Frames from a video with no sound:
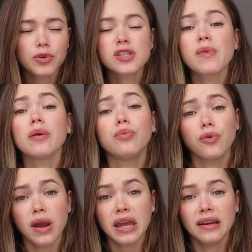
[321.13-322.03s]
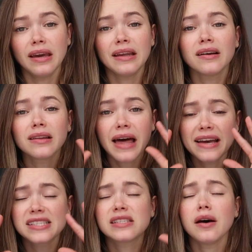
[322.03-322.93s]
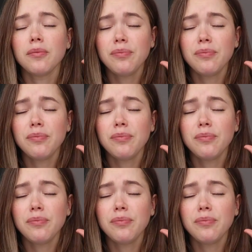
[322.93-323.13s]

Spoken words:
puts my brain in a less